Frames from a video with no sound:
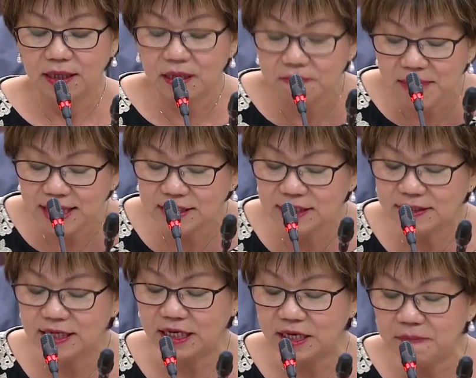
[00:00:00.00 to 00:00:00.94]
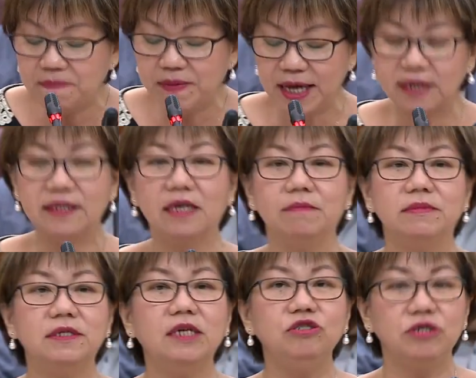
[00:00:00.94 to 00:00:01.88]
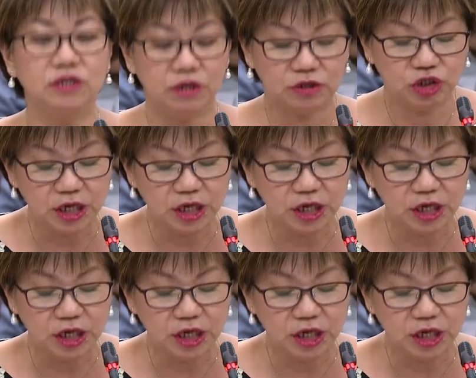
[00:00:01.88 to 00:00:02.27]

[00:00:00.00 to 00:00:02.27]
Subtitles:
In matters that impact them, such as the